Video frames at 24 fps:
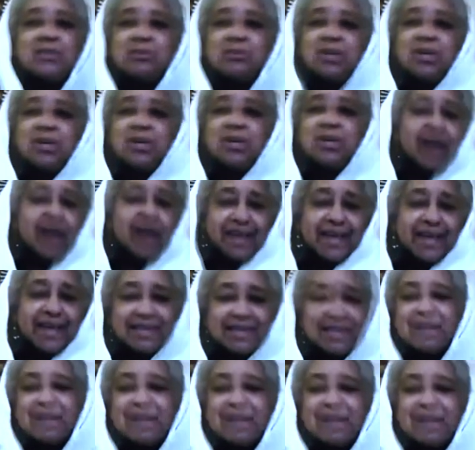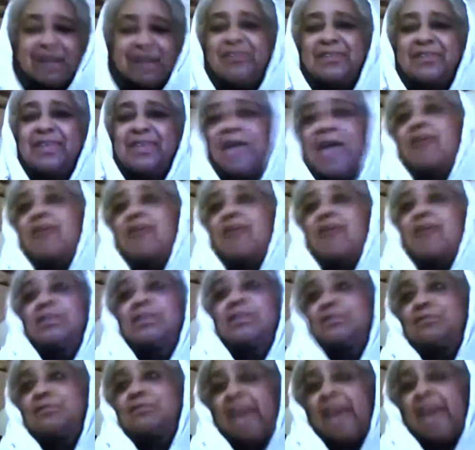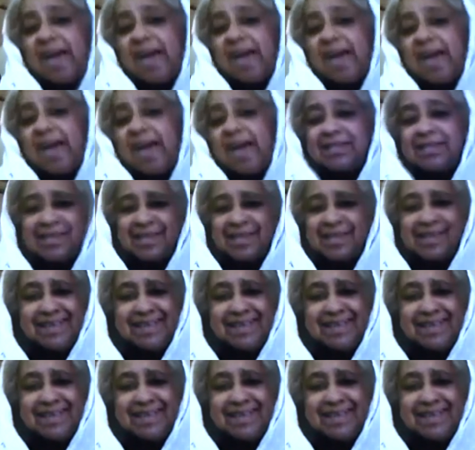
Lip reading: We're hugging and everything, had our little flags,